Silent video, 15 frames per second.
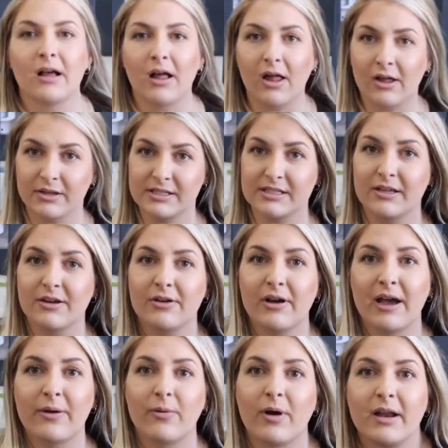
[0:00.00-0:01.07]
Also,
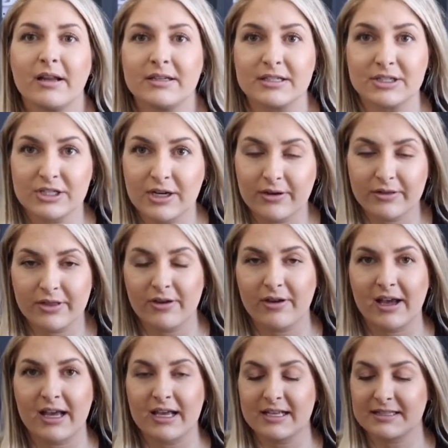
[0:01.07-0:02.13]
I wanted to share with you
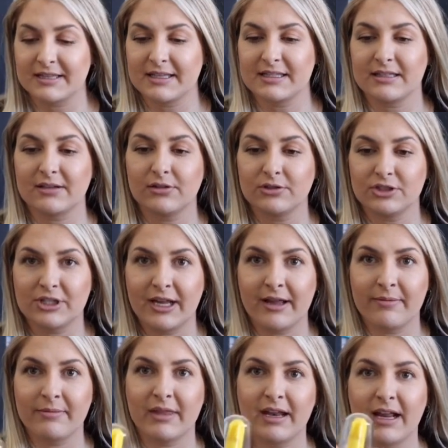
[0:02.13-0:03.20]
guys this little
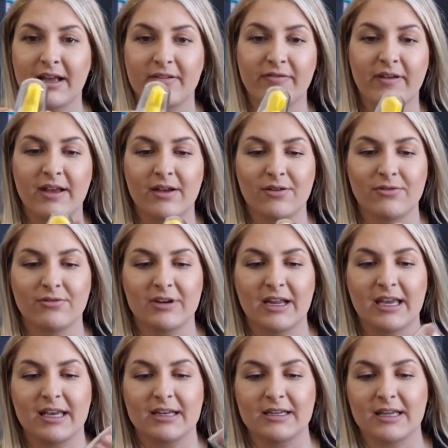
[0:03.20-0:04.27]
gem that I found.
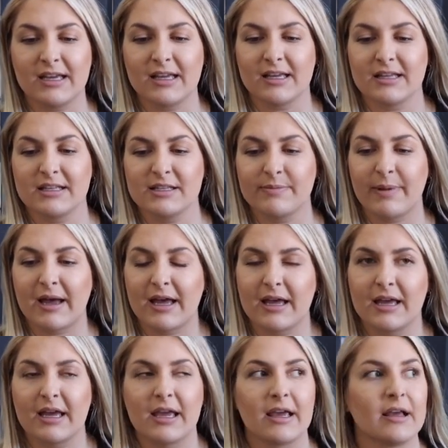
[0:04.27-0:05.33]
It is
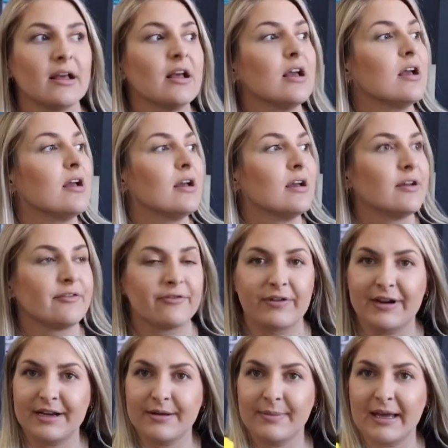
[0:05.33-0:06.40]
by
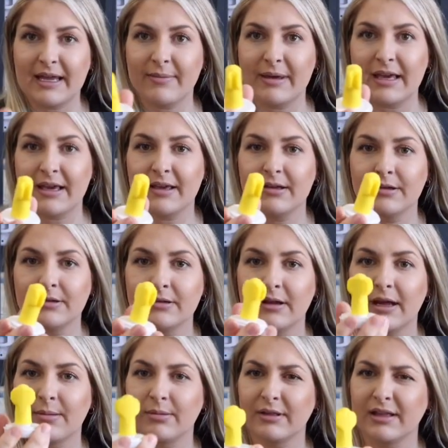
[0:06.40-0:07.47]
Frida Baby,
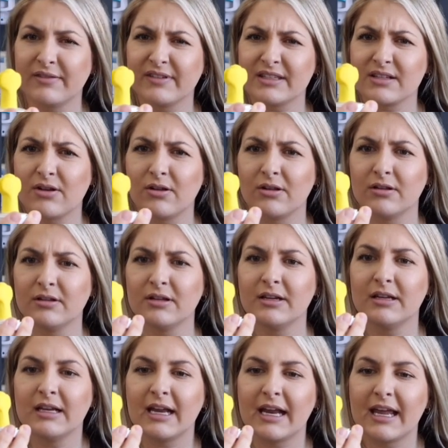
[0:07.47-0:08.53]
I believe it's called,
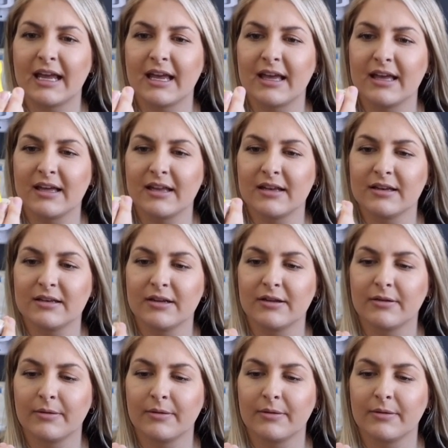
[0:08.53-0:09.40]
and